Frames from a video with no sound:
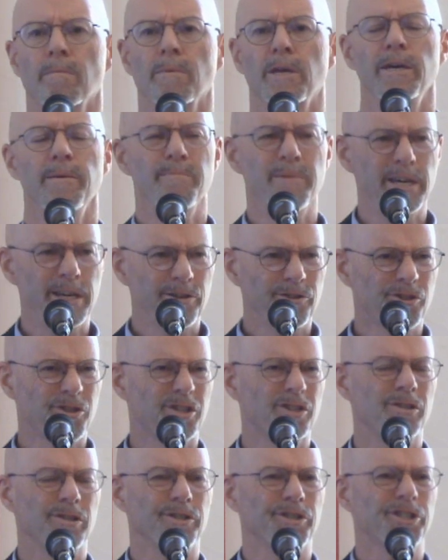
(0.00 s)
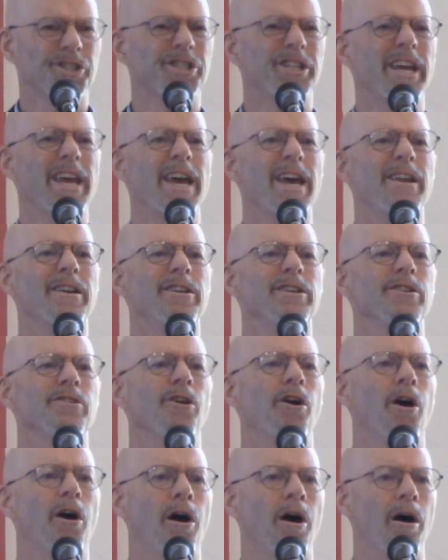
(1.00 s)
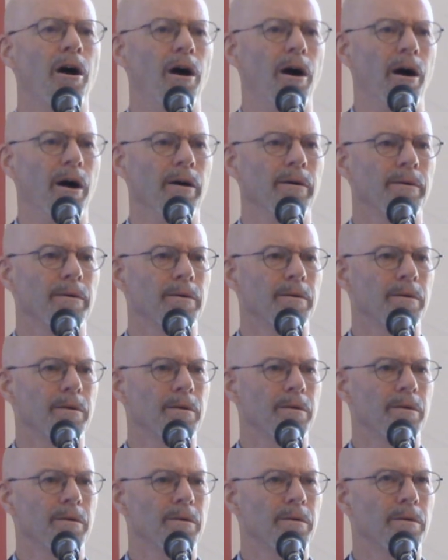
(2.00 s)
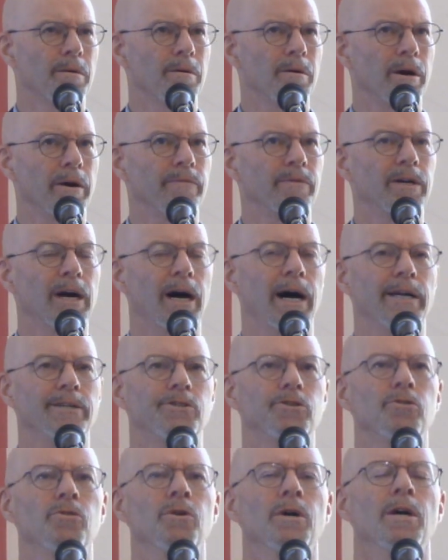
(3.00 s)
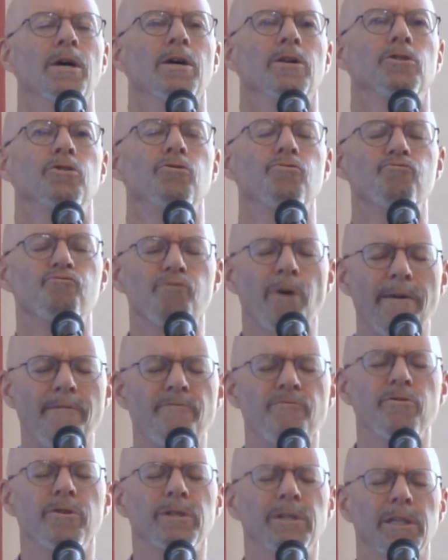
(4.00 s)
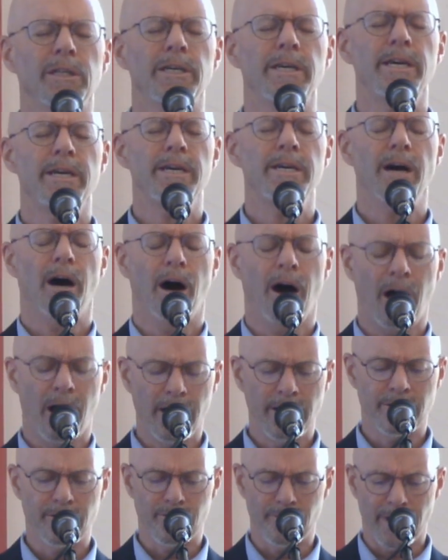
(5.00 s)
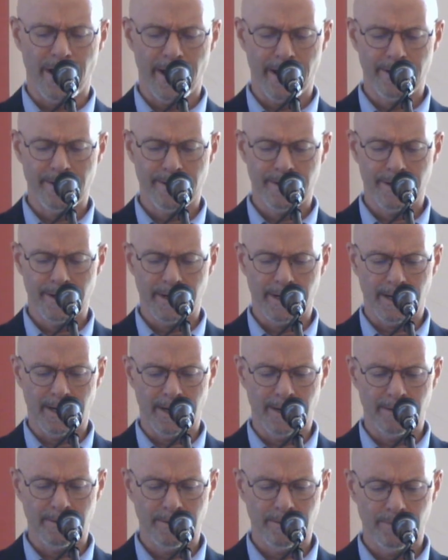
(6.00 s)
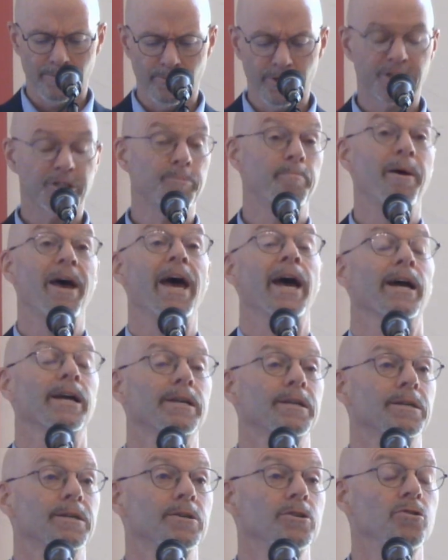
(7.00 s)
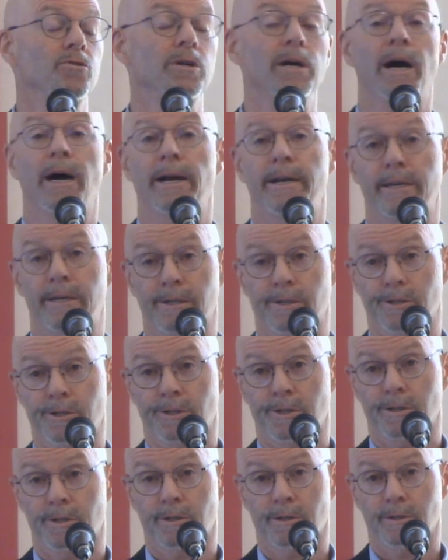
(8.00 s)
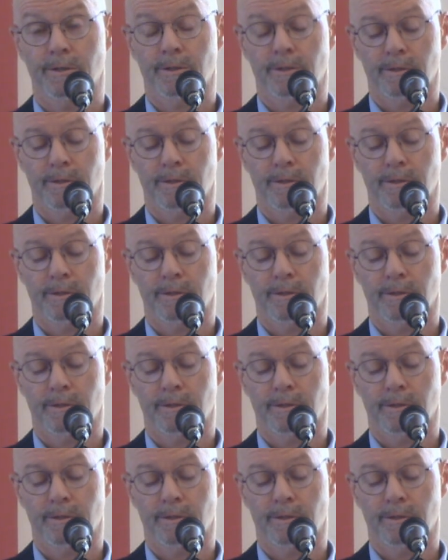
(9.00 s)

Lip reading: It means to stand in awe of God, to reverently honor and respect who God is.